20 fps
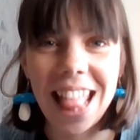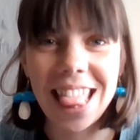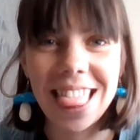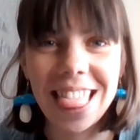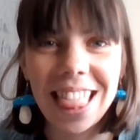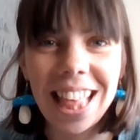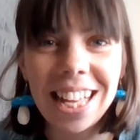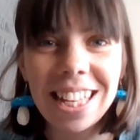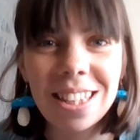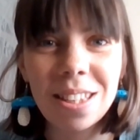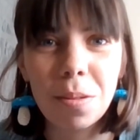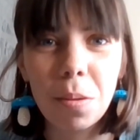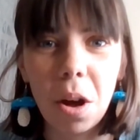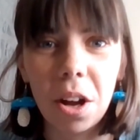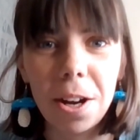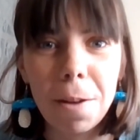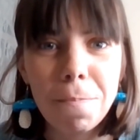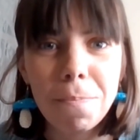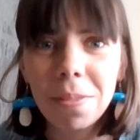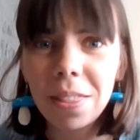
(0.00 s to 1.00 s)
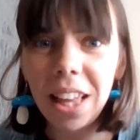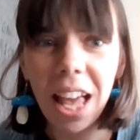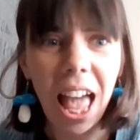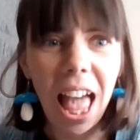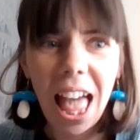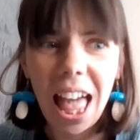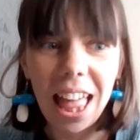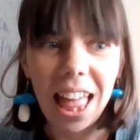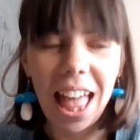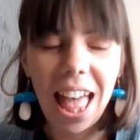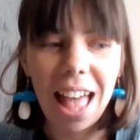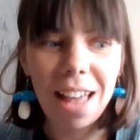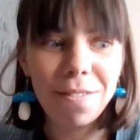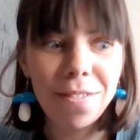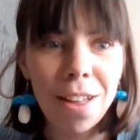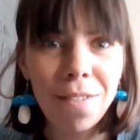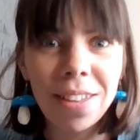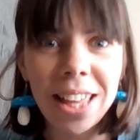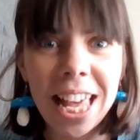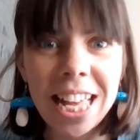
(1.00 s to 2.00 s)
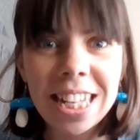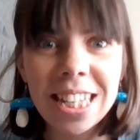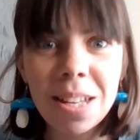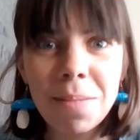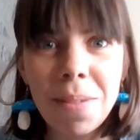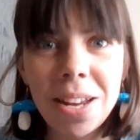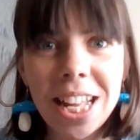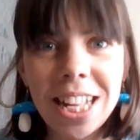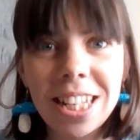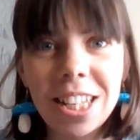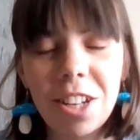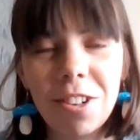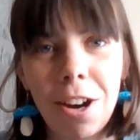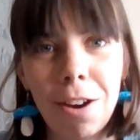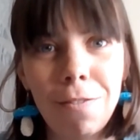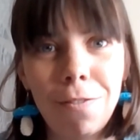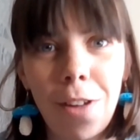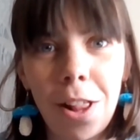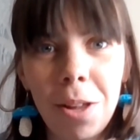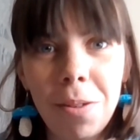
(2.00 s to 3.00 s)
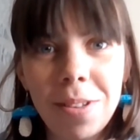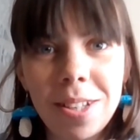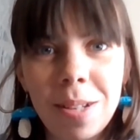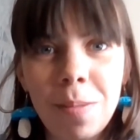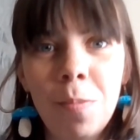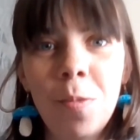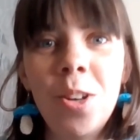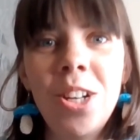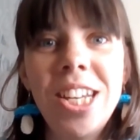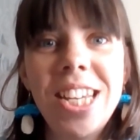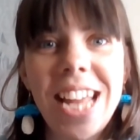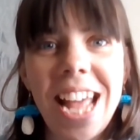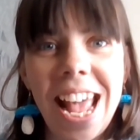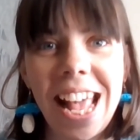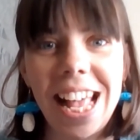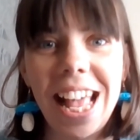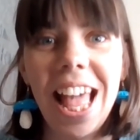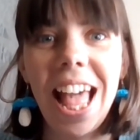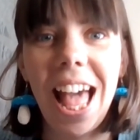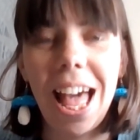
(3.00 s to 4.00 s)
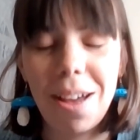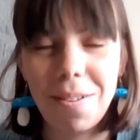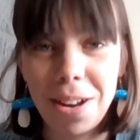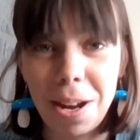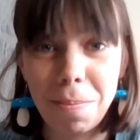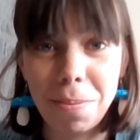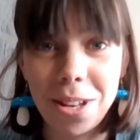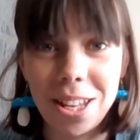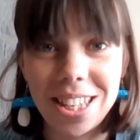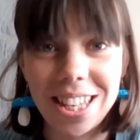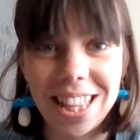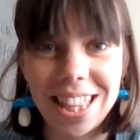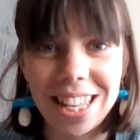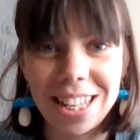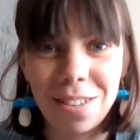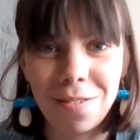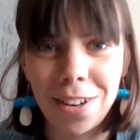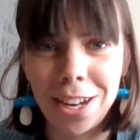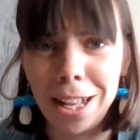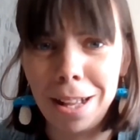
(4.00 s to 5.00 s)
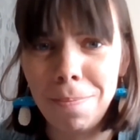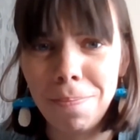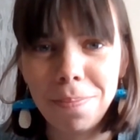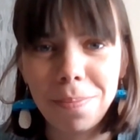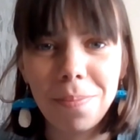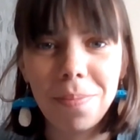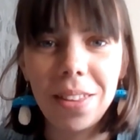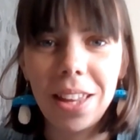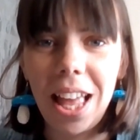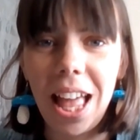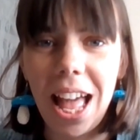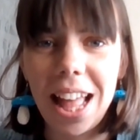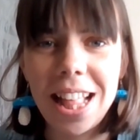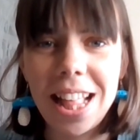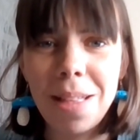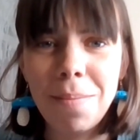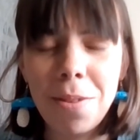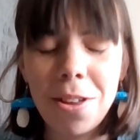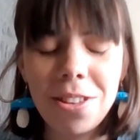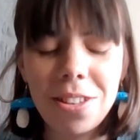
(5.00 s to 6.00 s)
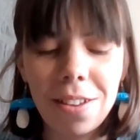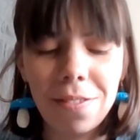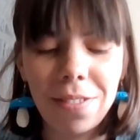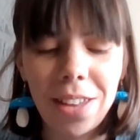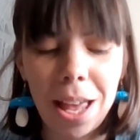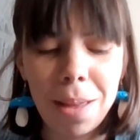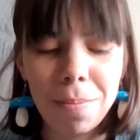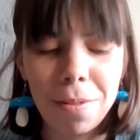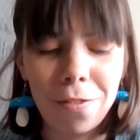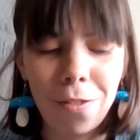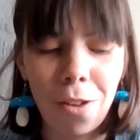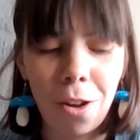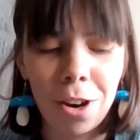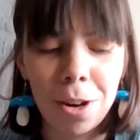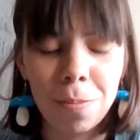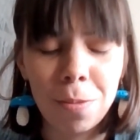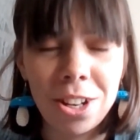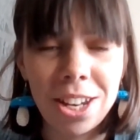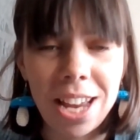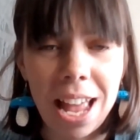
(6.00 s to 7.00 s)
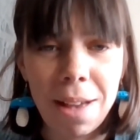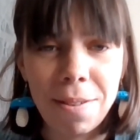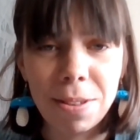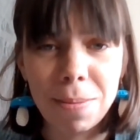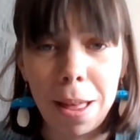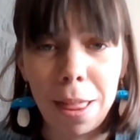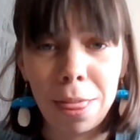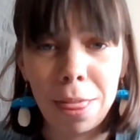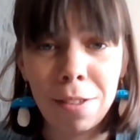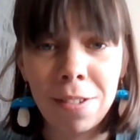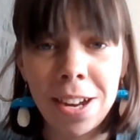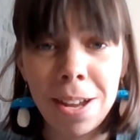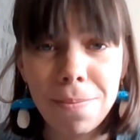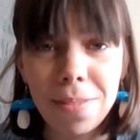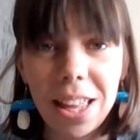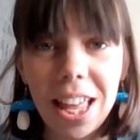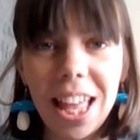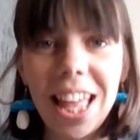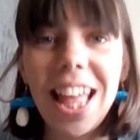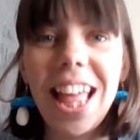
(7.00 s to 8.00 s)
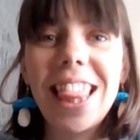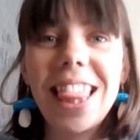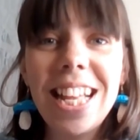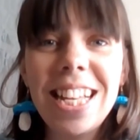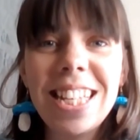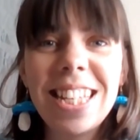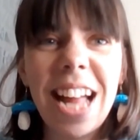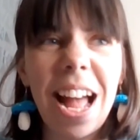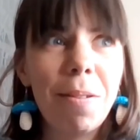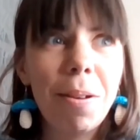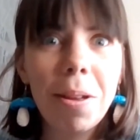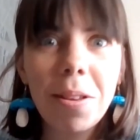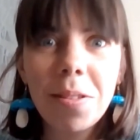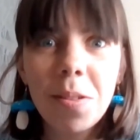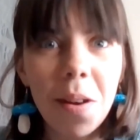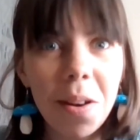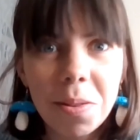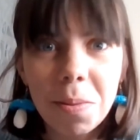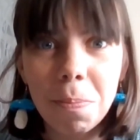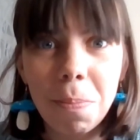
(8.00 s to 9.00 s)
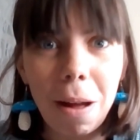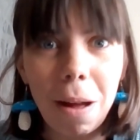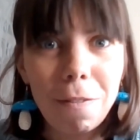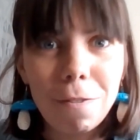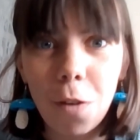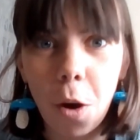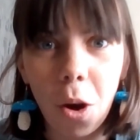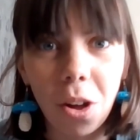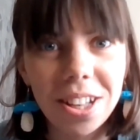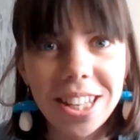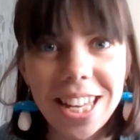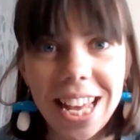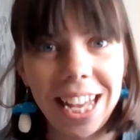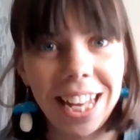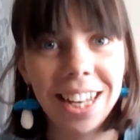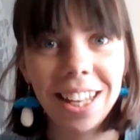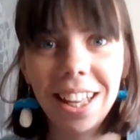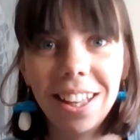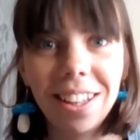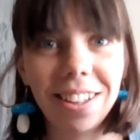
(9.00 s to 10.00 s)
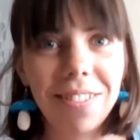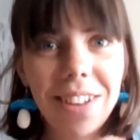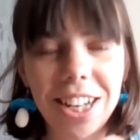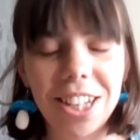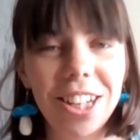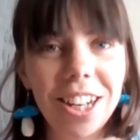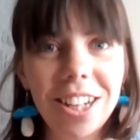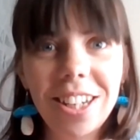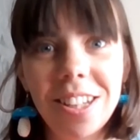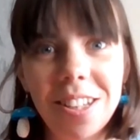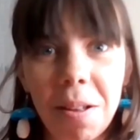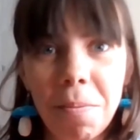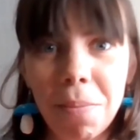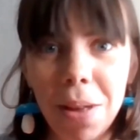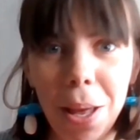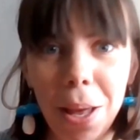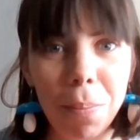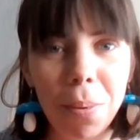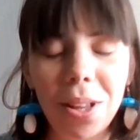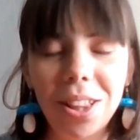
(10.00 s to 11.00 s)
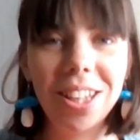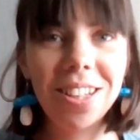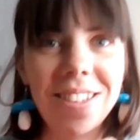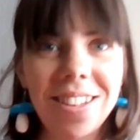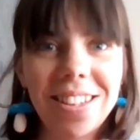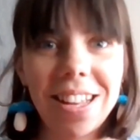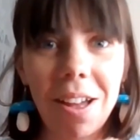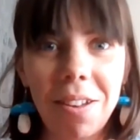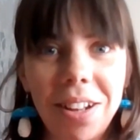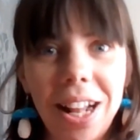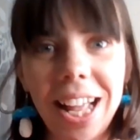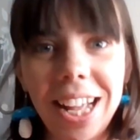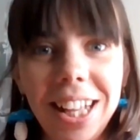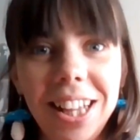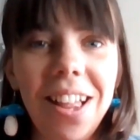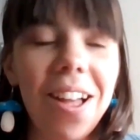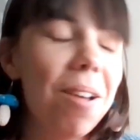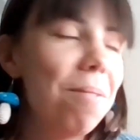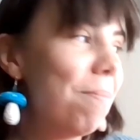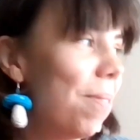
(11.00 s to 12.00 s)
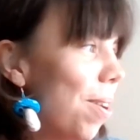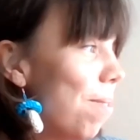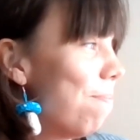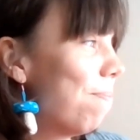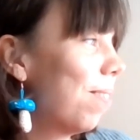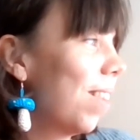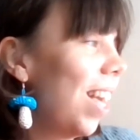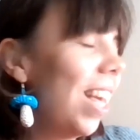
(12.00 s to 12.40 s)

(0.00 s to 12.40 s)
and this one, I've never gained so many Instagram followers in one day when I posted this reel. I think the most I've gained before in one day was about 3. This time, sorry, it's about 14, which to some people doesn't sound like a lot, but